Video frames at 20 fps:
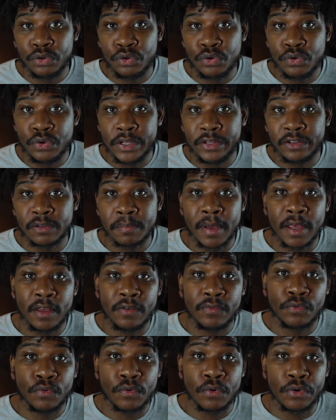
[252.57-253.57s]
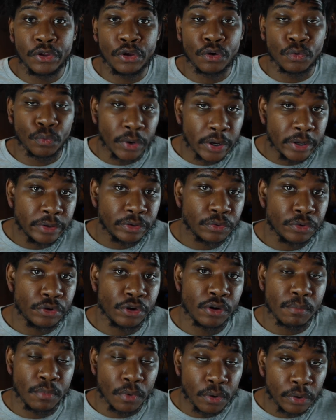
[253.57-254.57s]
you need to pay for your rent or
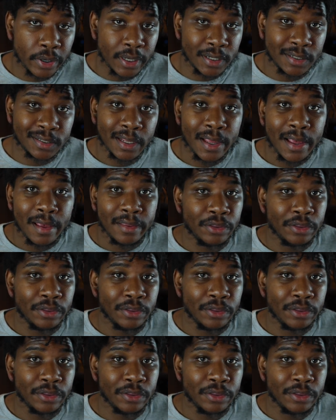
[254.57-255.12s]
your mortgage,